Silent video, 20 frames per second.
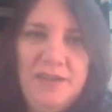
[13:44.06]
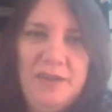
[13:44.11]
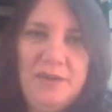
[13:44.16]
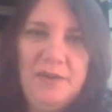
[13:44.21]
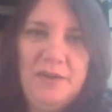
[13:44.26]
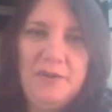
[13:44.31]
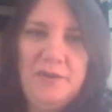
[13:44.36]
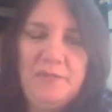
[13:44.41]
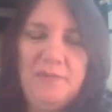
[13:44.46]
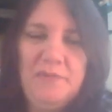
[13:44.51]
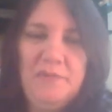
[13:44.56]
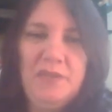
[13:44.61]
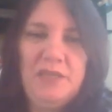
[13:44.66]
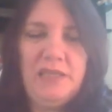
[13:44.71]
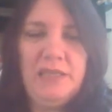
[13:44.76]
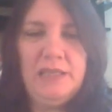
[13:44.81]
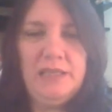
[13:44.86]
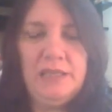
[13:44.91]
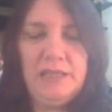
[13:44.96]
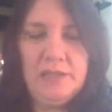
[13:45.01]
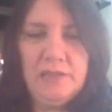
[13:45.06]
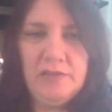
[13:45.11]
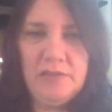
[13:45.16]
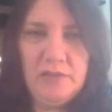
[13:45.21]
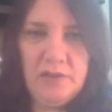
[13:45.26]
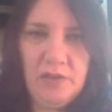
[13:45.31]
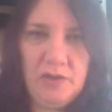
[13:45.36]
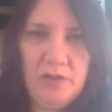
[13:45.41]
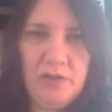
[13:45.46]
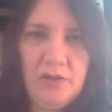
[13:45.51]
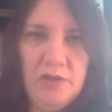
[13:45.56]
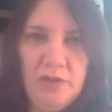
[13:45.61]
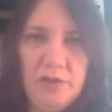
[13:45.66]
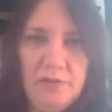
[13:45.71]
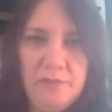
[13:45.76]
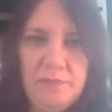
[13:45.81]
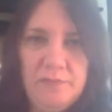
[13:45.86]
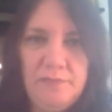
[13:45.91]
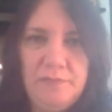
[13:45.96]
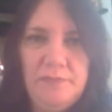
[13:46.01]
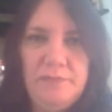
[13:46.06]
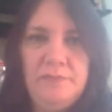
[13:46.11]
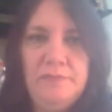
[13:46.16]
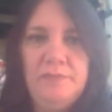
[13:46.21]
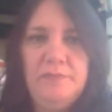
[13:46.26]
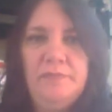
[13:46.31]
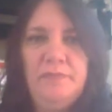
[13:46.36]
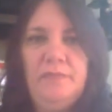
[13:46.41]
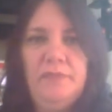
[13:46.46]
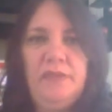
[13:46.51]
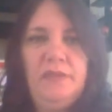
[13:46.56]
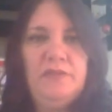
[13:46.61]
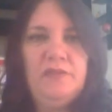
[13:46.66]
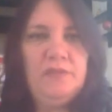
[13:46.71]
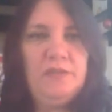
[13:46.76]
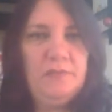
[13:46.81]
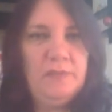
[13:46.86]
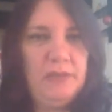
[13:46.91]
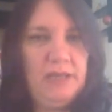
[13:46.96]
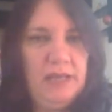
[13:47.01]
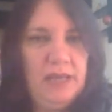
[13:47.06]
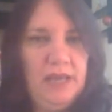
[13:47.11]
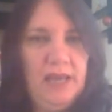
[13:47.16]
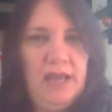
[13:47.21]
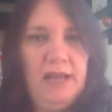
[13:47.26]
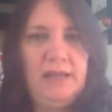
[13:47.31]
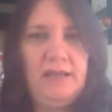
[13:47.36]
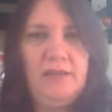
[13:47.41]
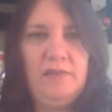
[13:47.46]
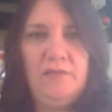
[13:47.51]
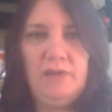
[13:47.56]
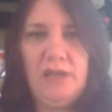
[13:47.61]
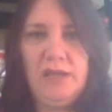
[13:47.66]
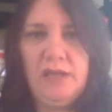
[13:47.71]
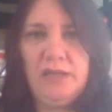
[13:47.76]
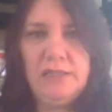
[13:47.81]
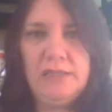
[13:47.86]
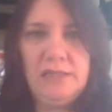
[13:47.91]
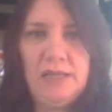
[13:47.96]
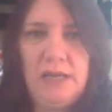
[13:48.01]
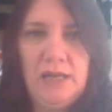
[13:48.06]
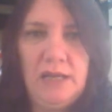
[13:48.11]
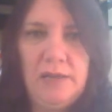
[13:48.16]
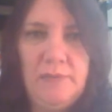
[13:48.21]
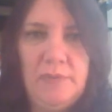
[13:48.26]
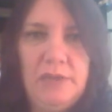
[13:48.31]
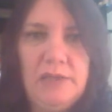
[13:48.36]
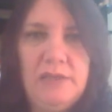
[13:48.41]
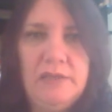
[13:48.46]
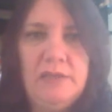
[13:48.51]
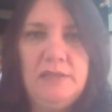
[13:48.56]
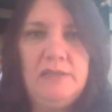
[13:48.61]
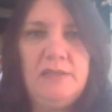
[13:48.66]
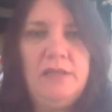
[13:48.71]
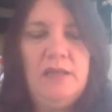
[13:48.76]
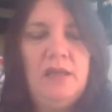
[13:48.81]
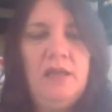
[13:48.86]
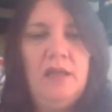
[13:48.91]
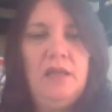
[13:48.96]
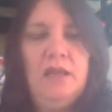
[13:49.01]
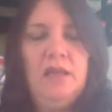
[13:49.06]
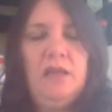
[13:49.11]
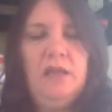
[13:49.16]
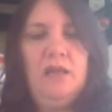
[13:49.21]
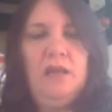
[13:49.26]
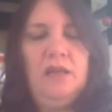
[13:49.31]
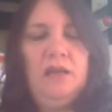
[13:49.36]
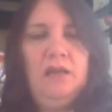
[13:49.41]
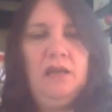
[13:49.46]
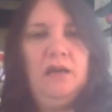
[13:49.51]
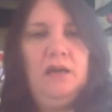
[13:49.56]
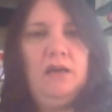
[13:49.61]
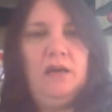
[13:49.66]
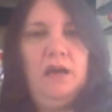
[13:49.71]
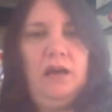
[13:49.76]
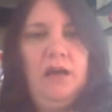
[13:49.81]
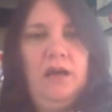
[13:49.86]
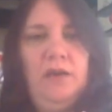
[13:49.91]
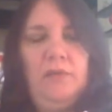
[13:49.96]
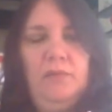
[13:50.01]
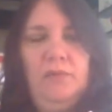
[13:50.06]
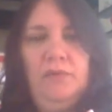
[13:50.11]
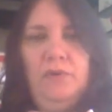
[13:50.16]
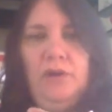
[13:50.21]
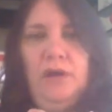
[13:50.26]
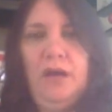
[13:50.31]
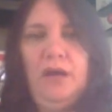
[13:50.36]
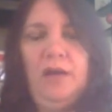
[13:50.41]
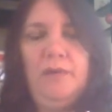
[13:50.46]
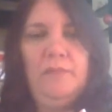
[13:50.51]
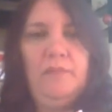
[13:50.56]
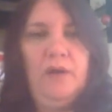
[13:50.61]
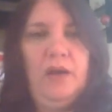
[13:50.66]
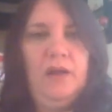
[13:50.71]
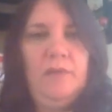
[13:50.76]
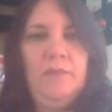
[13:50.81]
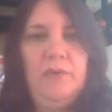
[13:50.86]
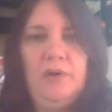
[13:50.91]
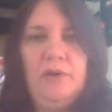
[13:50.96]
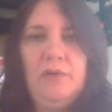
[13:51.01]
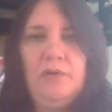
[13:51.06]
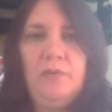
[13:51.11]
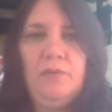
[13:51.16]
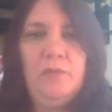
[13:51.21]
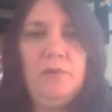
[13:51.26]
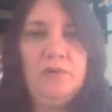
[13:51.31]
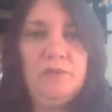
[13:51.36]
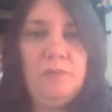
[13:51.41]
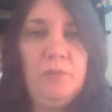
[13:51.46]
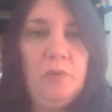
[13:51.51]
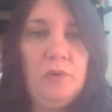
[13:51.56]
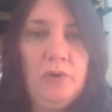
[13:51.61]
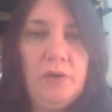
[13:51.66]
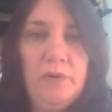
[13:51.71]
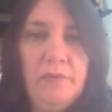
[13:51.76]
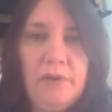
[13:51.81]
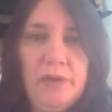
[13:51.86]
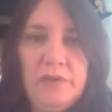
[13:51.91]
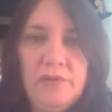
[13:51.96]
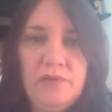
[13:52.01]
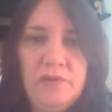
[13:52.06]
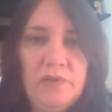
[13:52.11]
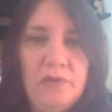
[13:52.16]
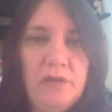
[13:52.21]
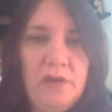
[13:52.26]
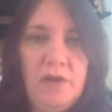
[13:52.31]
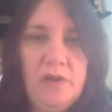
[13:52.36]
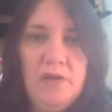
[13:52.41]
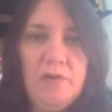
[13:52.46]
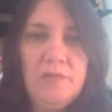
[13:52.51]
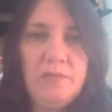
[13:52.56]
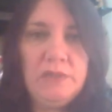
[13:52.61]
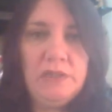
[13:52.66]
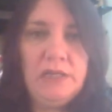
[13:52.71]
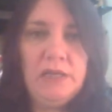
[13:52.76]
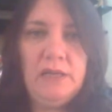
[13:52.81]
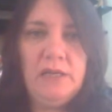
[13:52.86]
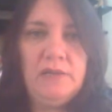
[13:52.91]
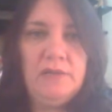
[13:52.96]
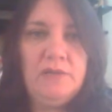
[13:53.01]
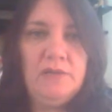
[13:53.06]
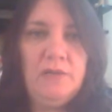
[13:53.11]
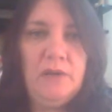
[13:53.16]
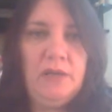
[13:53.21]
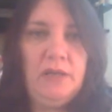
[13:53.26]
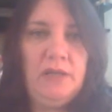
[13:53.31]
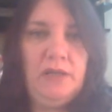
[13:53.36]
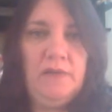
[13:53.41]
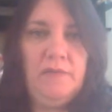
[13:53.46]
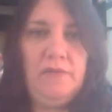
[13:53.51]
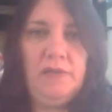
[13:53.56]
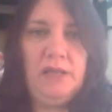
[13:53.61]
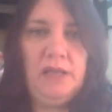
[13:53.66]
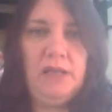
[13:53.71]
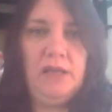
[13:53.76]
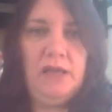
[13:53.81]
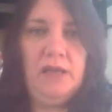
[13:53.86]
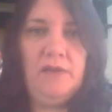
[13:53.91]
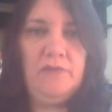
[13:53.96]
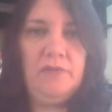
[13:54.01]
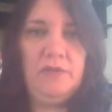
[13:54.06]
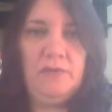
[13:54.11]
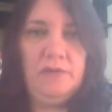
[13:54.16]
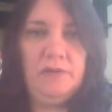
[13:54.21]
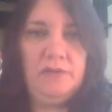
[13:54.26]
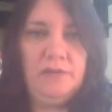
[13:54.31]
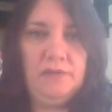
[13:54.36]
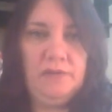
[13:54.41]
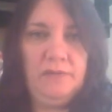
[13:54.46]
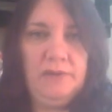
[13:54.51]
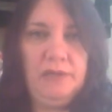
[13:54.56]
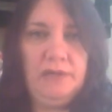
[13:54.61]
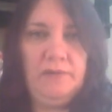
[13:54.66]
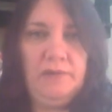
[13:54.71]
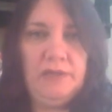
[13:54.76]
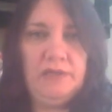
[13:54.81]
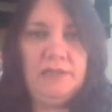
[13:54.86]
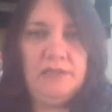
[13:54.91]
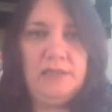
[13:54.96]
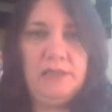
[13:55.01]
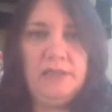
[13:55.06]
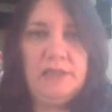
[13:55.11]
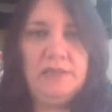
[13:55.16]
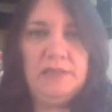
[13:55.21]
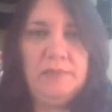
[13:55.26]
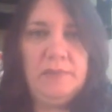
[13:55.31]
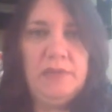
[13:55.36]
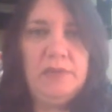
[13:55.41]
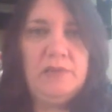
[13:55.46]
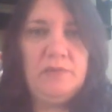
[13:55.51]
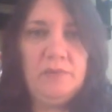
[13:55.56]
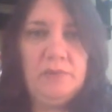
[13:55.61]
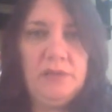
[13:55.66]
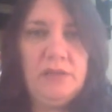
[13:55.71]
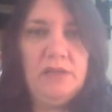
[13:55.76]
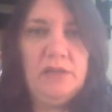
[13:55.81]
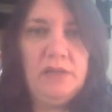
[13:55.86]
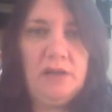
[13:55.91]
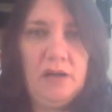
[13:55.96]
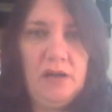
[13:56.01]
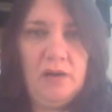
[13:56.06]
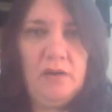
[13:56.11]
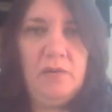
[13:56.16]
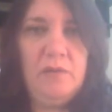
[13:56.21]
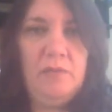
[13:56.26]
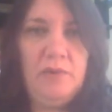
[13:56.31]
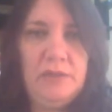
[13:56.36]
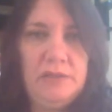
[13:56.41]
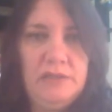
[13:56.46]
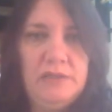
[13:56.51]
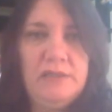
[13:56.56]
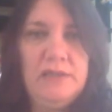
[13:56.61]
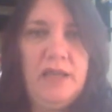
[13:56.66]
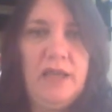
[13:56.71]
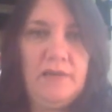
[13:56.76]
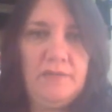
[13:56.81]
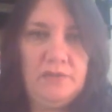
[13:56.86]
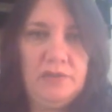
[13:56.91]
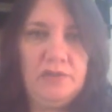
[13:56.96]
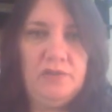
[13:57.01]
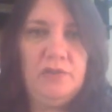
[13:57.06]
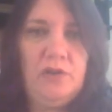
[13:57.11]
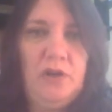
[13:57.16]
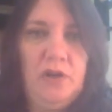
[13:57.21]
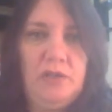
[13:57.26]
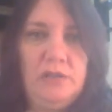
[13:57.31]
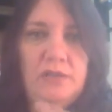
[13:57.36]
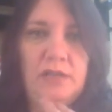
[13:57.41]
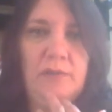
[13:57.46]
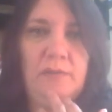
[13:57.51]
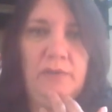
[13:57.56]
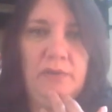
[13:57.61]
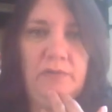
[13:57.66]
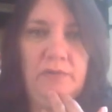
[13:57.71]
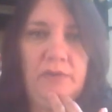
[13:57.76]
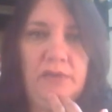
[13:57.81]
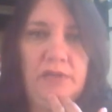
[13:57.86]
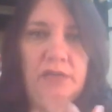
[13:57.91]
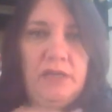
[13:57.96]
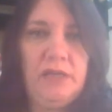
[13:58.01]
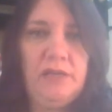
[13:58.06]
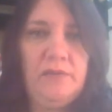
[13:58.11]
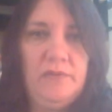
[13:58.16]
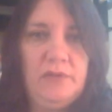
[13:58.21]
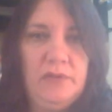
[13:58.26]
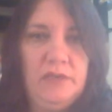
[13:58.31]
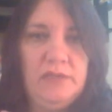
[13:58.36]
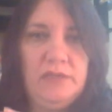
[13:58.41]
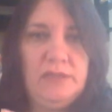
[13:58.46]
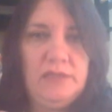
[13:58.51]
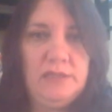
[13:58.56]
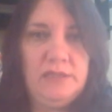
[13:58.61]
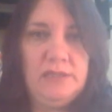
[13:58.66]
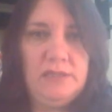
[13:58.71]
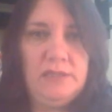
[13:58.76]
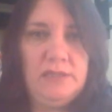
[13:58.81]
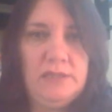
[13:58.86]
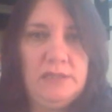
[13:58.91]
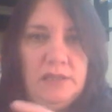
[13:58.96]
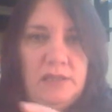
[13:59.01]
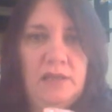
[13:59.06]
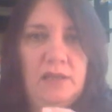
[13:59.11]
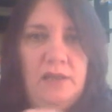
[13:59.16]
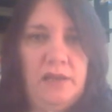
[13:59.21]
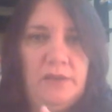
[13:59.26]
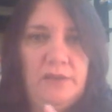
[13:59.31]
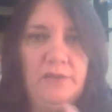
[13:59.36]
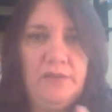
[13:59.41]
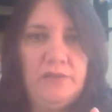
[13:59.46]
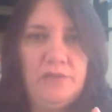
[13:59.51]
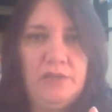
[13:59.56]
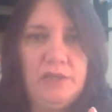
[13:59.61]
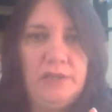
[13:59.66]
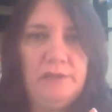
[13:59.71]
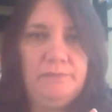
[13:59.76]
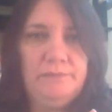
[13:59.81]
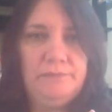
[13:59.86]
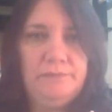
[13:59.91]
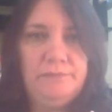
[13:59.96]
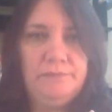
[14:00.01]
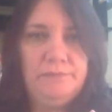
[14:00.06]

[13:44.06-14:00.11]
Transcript: tending to the garden, just being active and outside, because I was born and raised on a homestead, so I love that life. It really resonates with me. It's one of the reasons I have such a hard time living kind of in a city energy.